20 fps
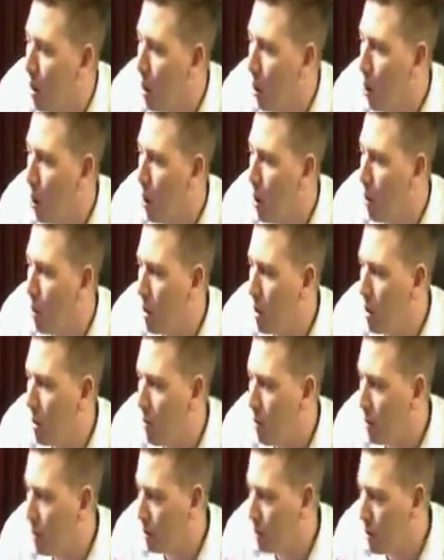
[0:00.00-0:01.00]
Or what will
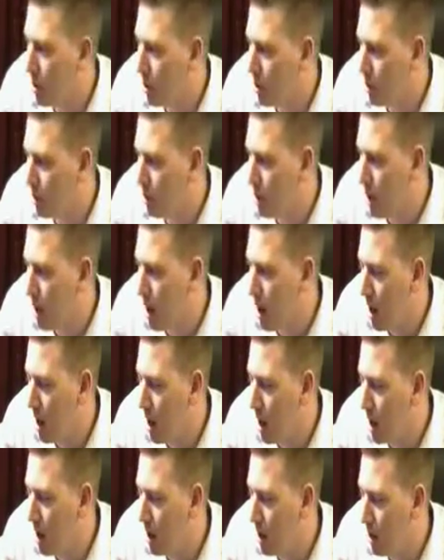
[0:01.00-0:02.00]
your visitors
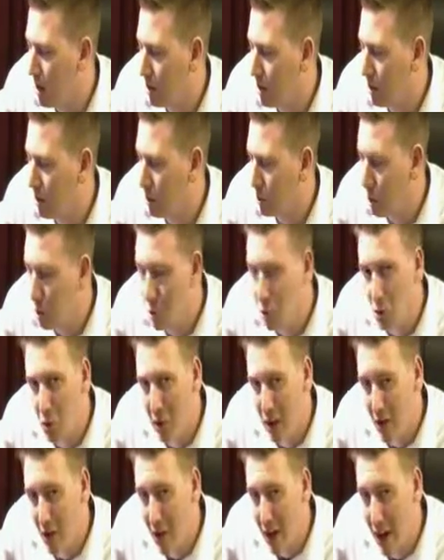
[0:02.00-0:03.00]
do
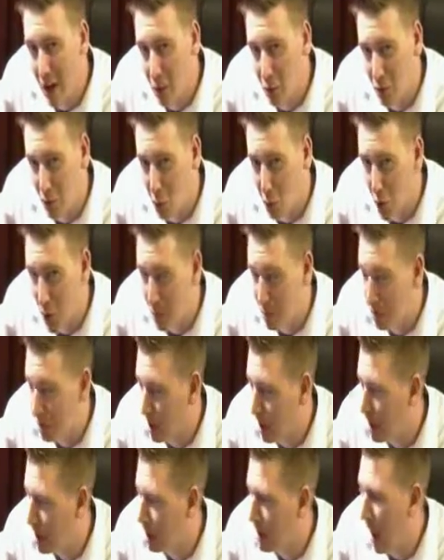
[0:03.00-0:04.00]
to interact with the
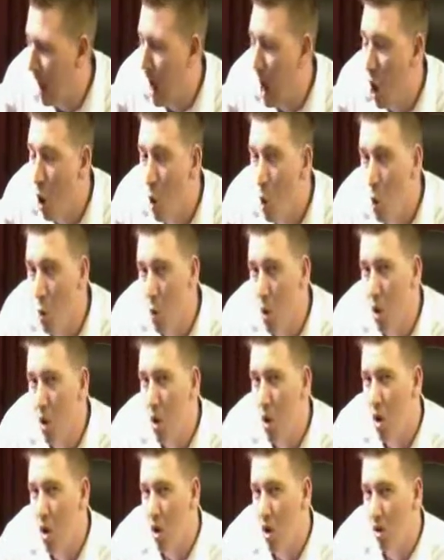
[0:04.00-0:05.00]
website? How
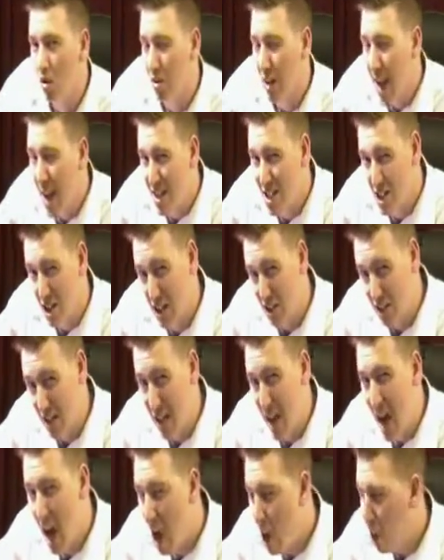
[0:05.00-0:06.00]

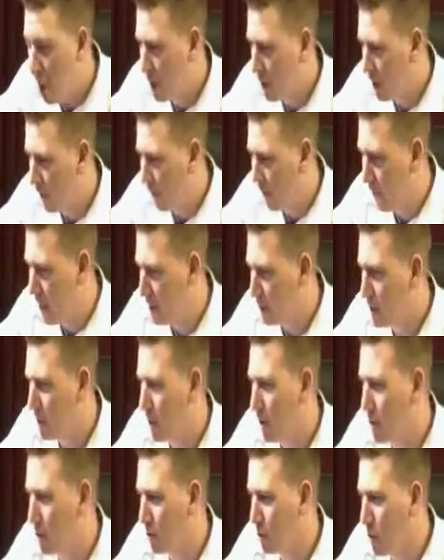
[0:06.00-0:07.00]
are your
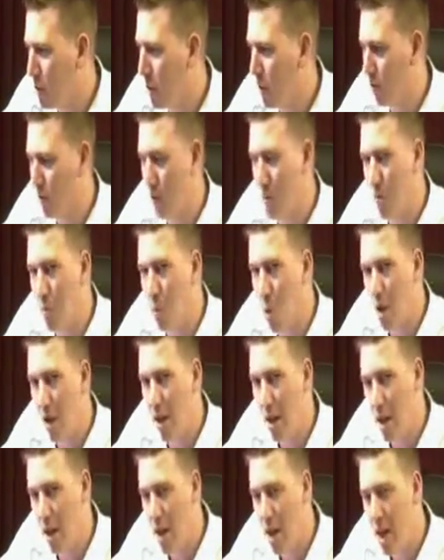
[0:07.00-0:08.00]
visitors going from
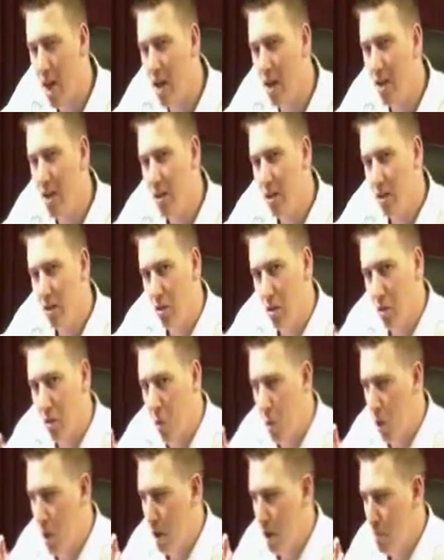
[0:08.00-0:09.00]
point A to
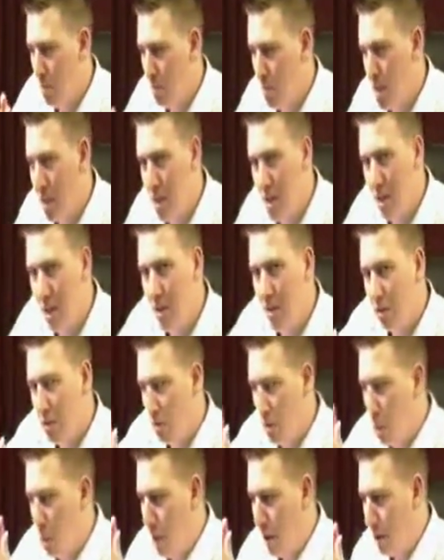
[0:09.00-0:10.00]
point B
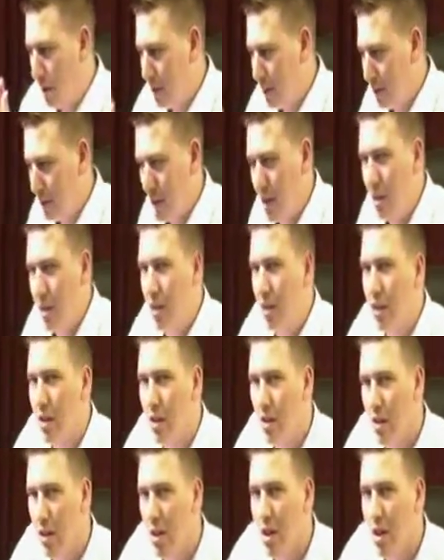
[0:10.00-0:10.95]
to point C?